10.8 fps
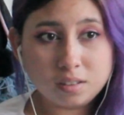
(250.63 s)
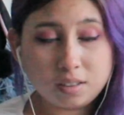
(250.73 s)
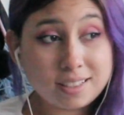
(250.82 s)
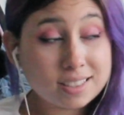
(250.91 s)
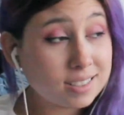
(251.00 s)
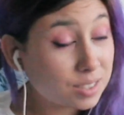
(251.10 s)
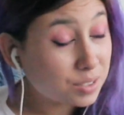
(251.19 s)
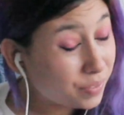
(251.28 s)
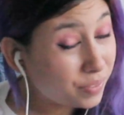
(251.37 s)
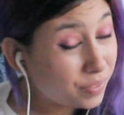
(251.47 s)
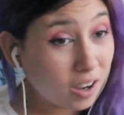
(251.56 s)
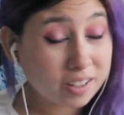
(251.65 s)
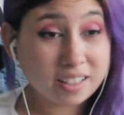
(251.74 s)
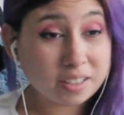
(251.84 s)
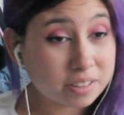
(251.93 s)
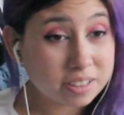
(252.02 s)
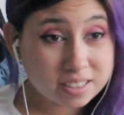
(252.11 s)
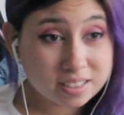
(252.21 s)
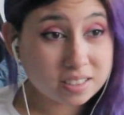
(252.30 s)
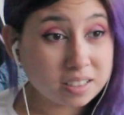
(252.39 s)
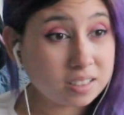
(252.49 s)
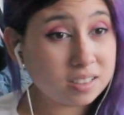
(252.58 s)
This is fucking
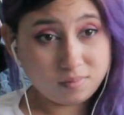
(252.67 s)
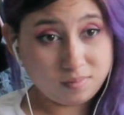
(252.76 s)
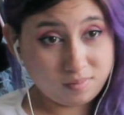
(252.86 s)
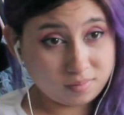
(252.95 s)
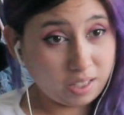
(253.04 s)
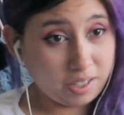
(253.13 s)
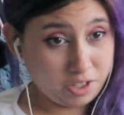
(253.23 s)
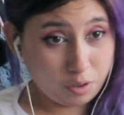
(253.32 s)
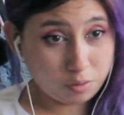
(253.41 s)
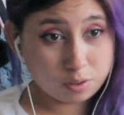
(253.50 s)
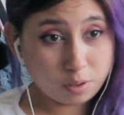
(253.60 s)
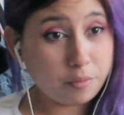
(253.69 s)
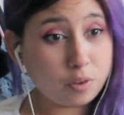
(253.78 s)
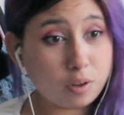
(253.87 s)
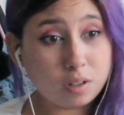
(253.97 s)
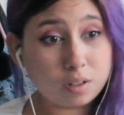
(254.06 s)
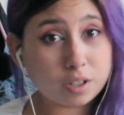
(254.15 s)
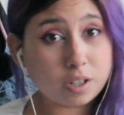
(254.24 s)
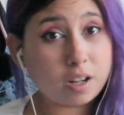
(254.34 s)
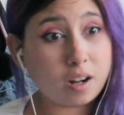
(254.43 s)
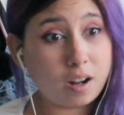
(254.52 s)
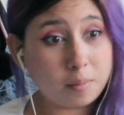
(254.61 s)
crazy. I know some of y'all are
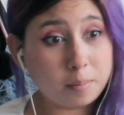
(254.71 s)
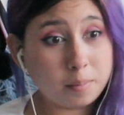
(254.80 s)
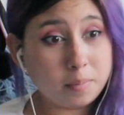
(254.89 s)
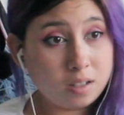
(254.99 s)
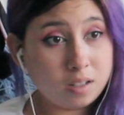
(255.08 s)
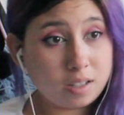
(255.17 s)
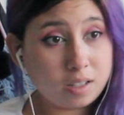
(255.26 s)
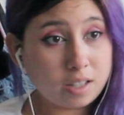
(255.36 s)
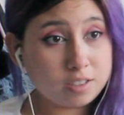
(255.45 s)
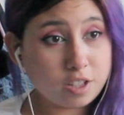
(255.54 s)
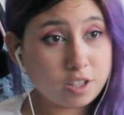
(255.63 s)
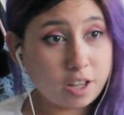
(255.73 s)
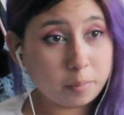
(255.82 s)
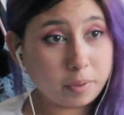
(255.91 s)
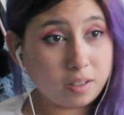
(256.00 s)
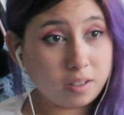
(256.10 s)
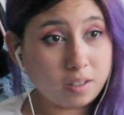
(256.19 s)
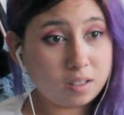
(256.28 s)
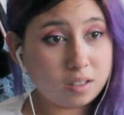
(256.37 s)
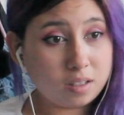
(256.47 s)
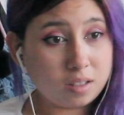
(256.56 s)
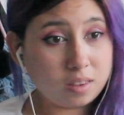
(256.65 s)
gonna come and tell me
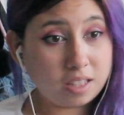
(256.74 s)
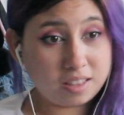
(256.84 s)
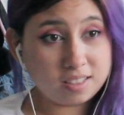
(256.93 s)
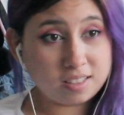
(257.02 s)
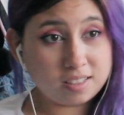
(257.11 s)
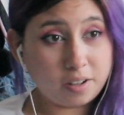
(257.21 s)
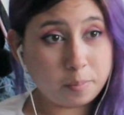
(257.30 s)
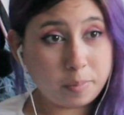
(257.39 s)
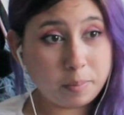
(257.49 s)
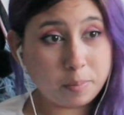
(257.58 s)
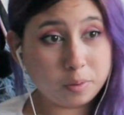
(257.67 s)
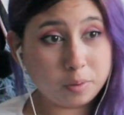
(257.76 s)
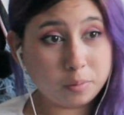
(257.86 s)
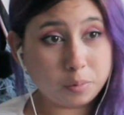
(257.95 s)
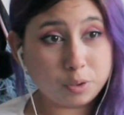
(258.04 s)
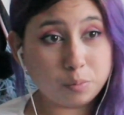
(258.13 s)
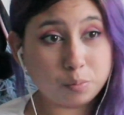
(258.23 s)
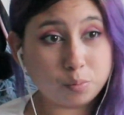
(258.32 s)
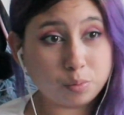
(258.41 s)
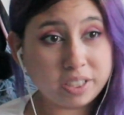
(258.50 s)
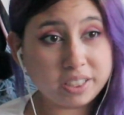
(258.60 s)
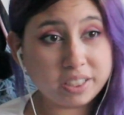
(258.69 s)
that this is how people would
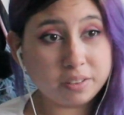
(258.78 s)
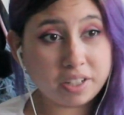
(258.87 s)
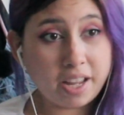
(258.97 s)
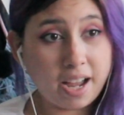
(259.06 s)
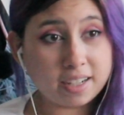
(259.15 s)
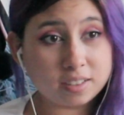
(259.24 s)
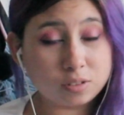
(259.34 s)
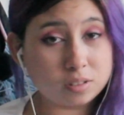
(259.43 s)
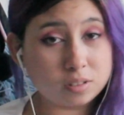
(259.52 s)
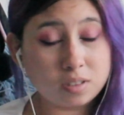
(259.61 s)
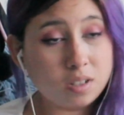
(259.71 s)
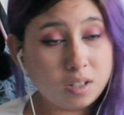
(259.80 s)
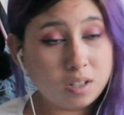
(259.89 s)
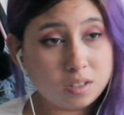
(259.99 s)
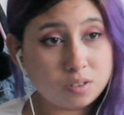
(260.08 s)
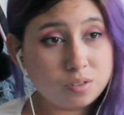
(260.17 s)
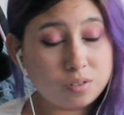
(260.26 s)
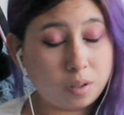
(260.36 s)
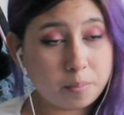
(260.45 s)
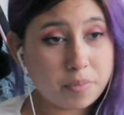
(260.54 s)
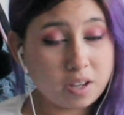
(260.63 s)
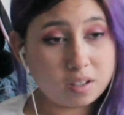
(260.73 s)
really react or
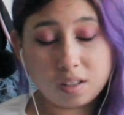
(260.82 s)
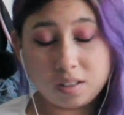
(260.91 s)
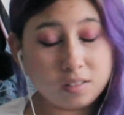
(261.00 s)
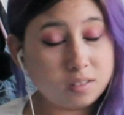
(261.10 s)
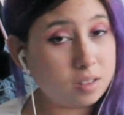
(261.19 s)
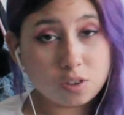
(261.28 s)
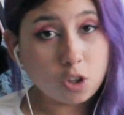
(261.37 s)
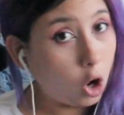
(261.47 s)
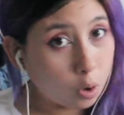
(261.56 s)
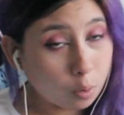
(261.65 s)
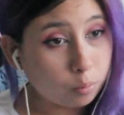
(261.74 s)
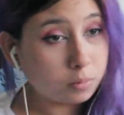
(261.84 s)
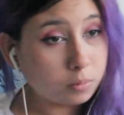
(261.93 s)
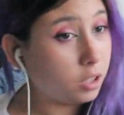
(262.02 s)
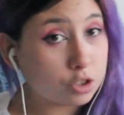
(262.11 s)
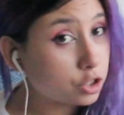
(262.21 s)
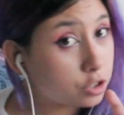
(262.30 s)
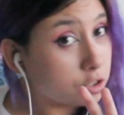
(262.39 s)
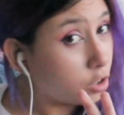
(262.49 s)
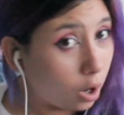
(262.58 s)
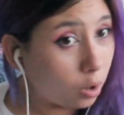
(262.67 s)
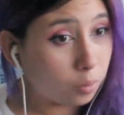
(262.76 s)
something. And no, just
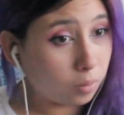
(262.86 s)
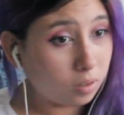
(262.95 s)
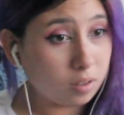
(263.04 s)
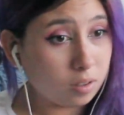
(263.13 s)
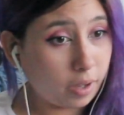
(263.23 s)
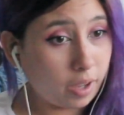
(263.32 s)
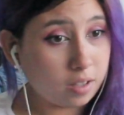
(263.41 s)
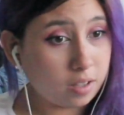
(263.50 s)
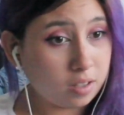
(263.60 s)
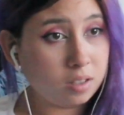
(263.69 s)
no, okay?